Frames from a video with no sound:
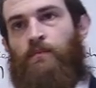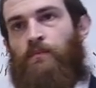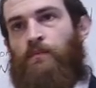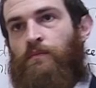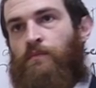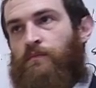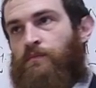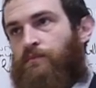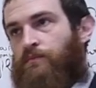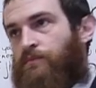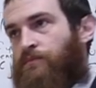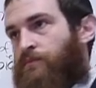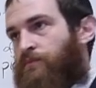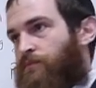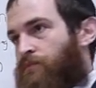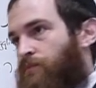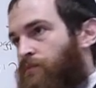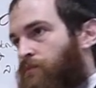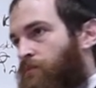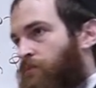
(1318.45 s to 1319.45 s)

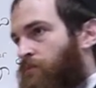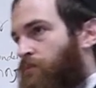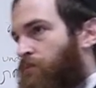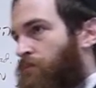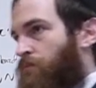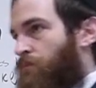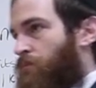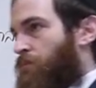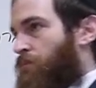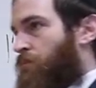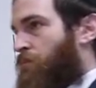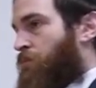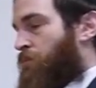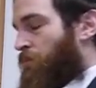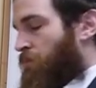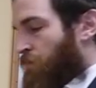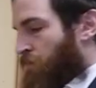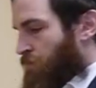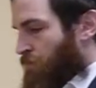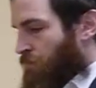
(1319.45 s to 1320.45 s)
(silence)